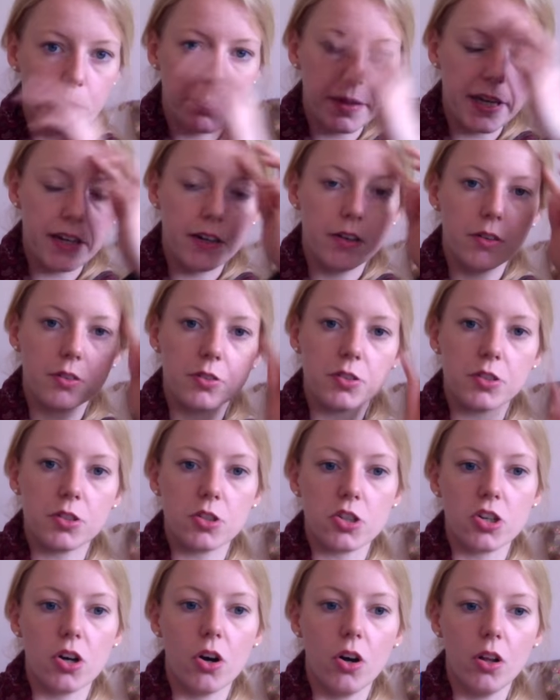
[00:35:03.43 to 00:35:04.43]
patterns
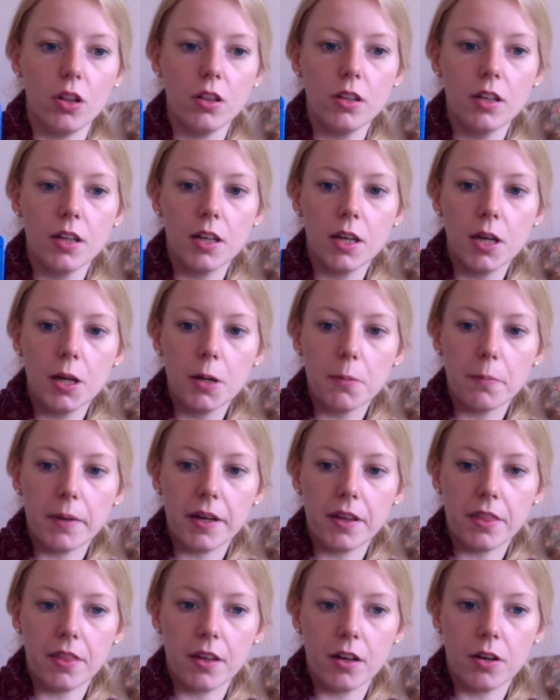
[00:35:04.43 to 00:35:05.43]
shawl
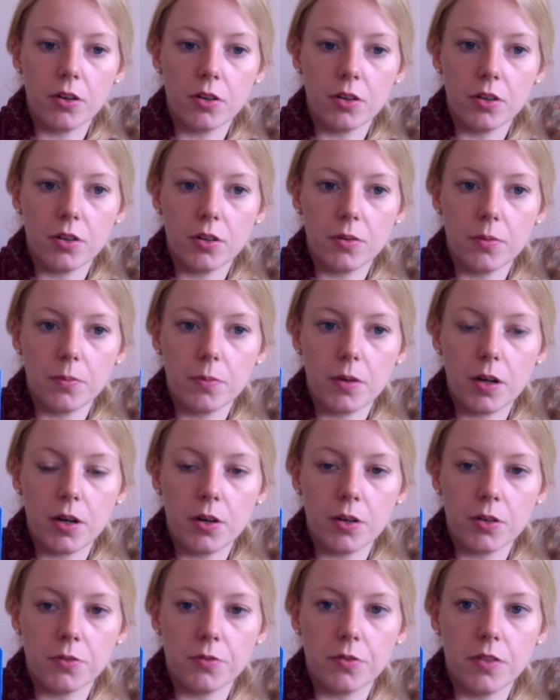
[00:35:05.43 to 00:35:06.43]
by
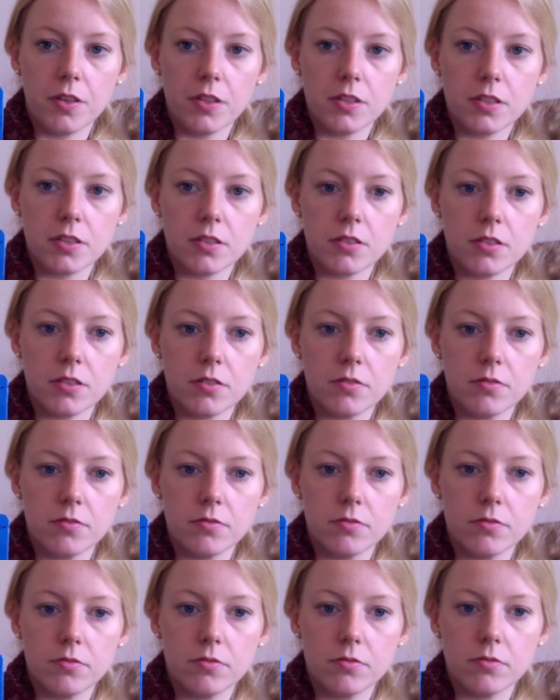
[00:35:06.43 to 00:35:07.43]
out of this
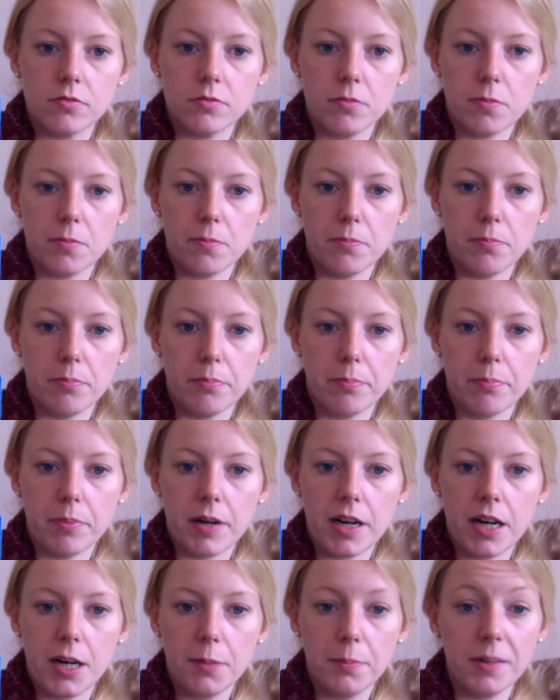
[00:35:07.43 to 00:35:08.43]

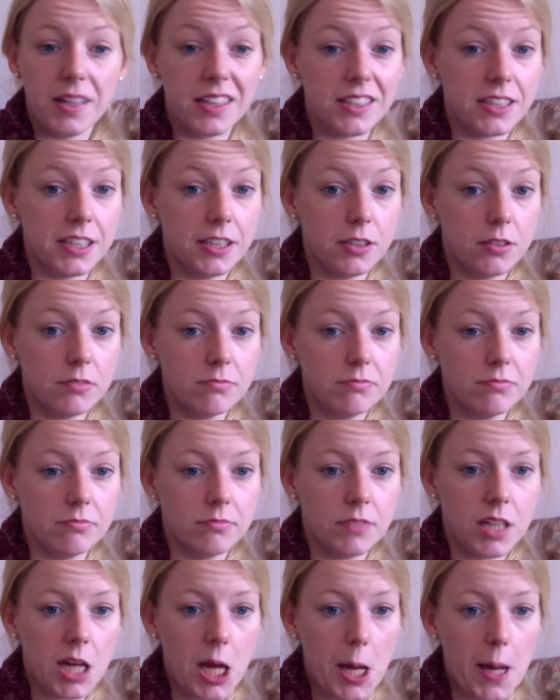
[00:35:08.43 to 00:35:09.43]
bar, Platinum,
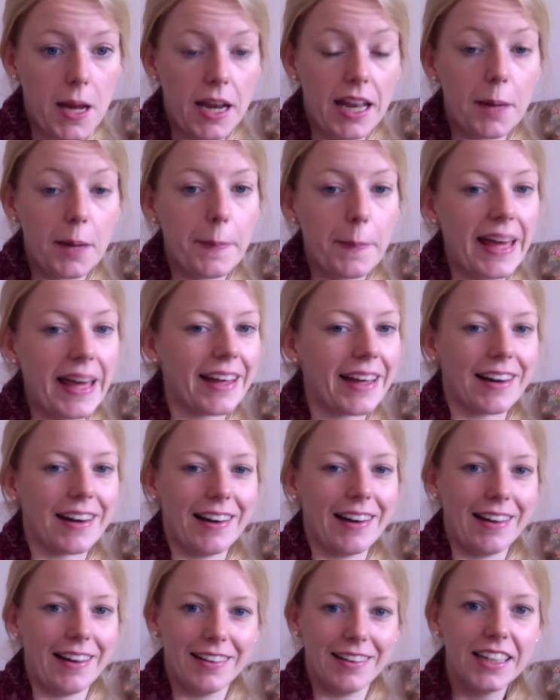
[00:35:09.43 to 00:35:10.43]
La
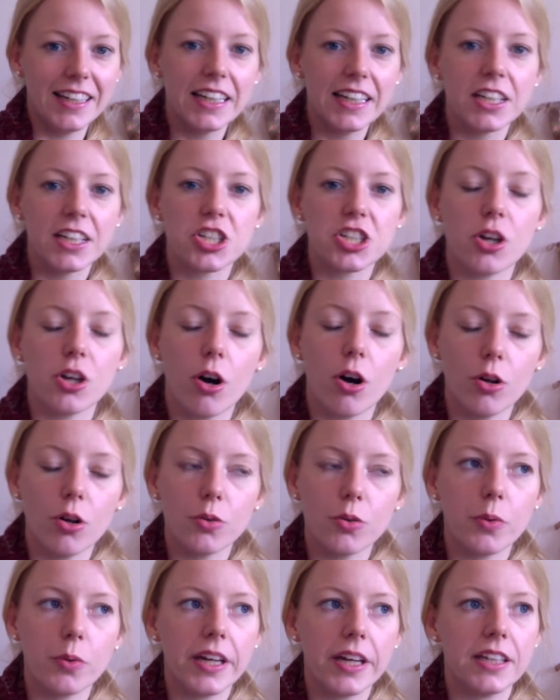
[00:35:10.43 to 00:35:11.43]
Perla. She
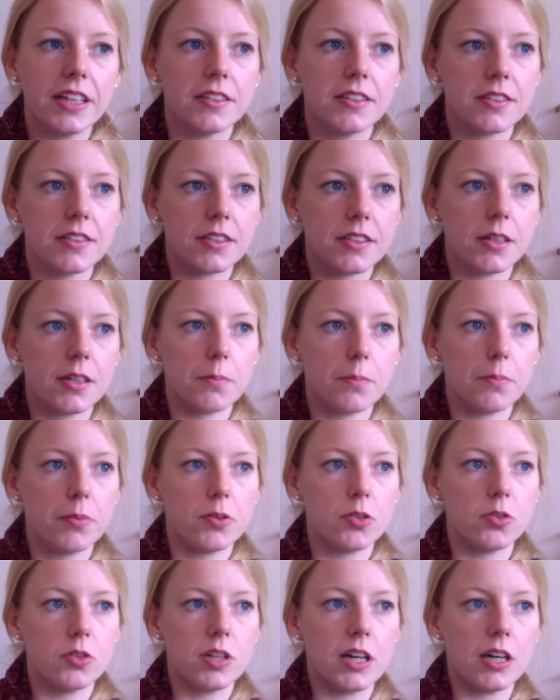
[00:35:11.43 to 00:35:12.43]
always
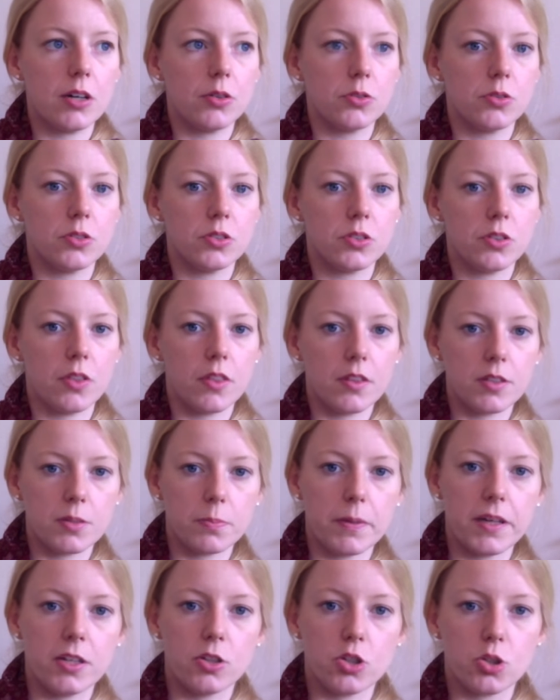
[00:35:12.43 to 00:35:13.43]
pronounced the
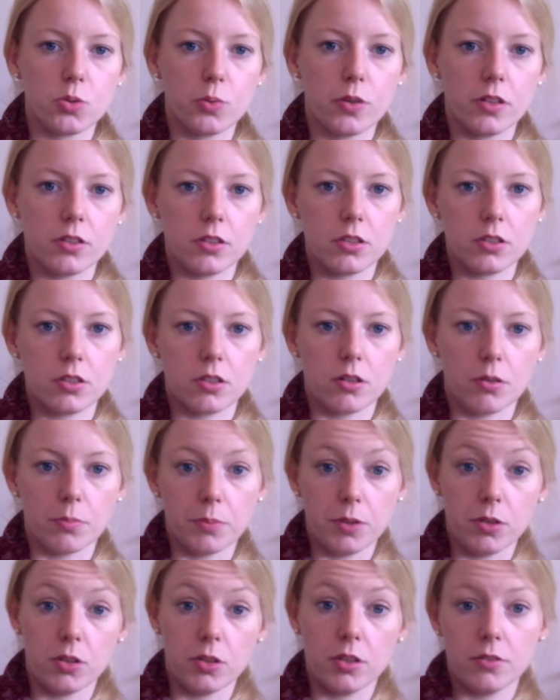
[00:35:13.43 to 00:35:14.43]
Spanish words so
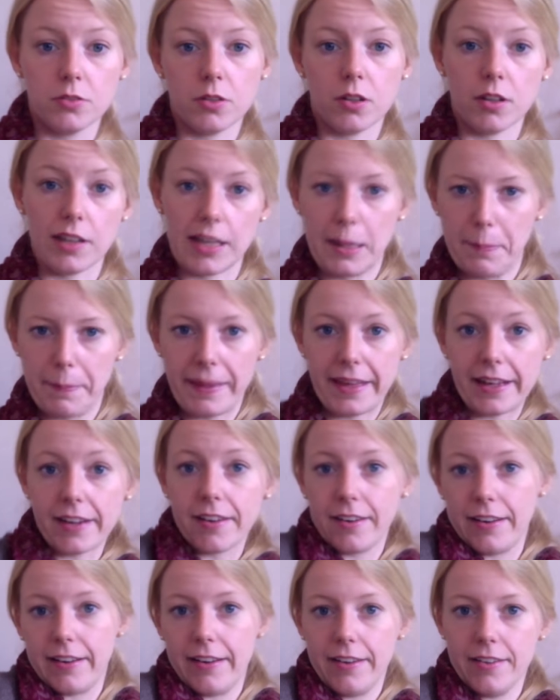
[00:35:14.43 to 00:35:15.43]
beautiful, La
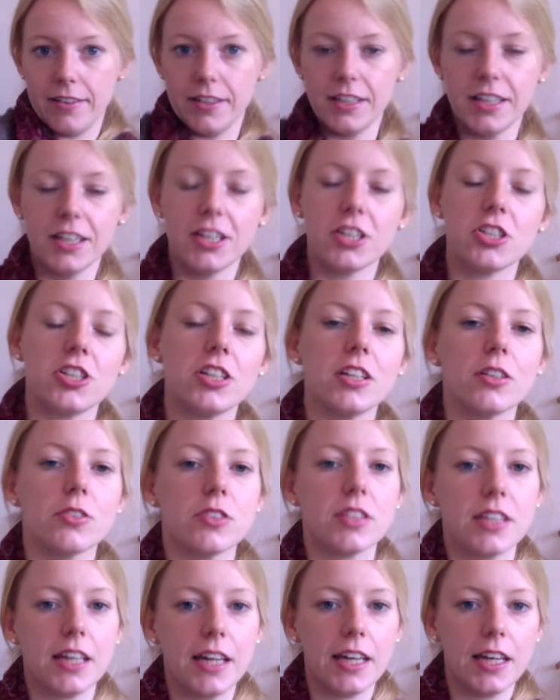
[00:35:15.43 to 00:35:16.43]
Perla. She
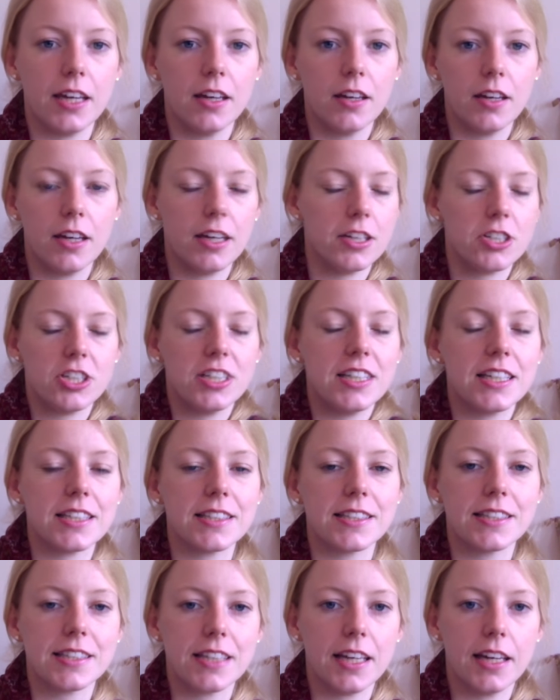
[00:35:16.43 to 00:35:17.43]

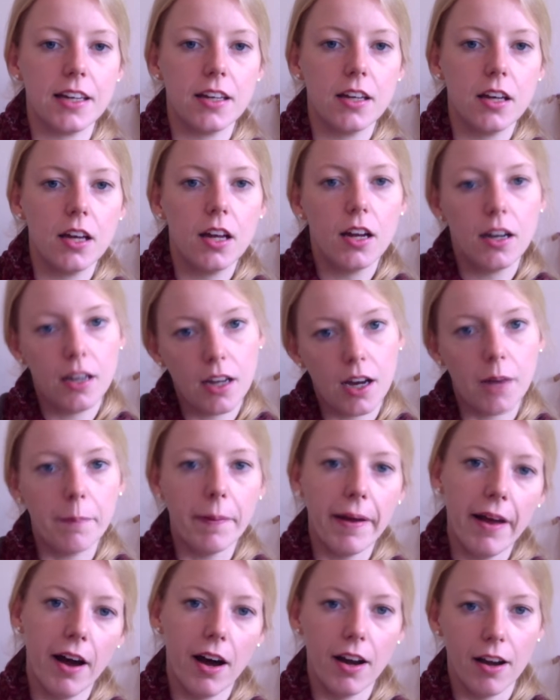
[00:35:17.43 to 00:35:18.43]
doesn't say La
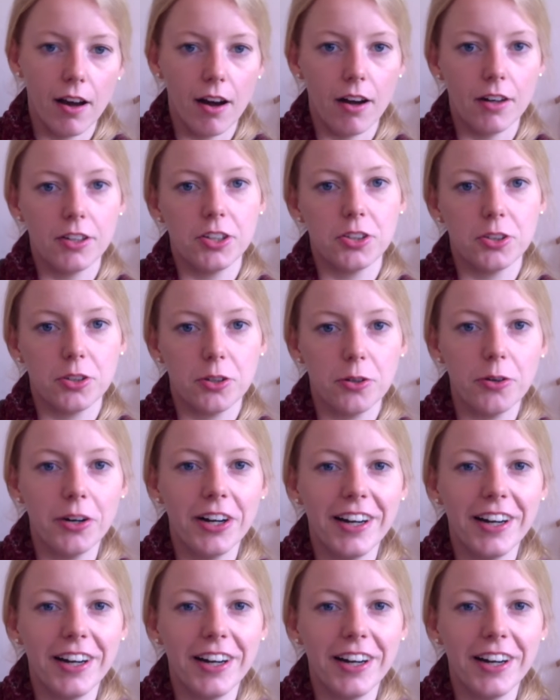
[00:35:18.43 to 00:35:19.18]
Perla, you know.